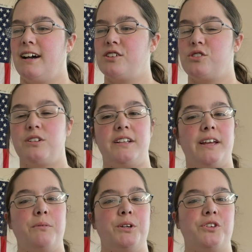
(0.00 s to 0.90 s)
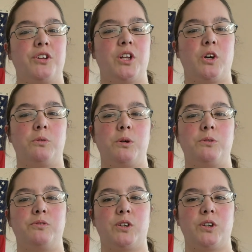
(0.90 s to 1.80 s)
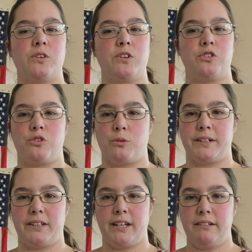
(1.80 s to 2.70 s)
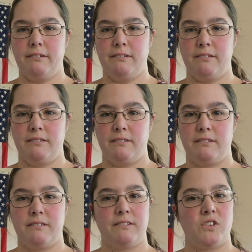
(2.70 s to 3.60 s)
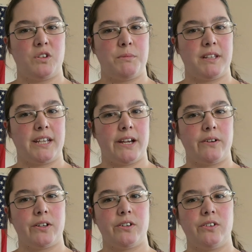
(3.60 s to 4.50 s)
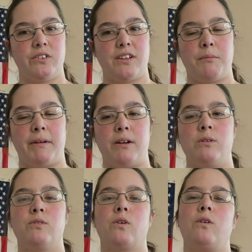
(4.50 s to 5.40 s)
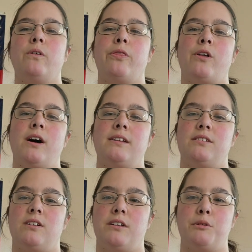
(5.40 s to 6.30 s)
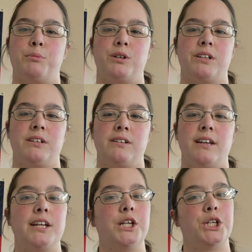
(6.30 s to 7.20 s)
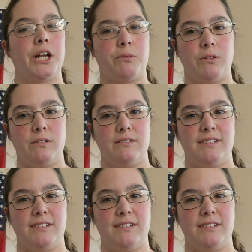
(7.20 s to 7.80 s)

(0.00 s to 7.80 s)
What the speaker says: So today we're just going to go over the storyline, some of the characters, and my overall thoughts on the book in general.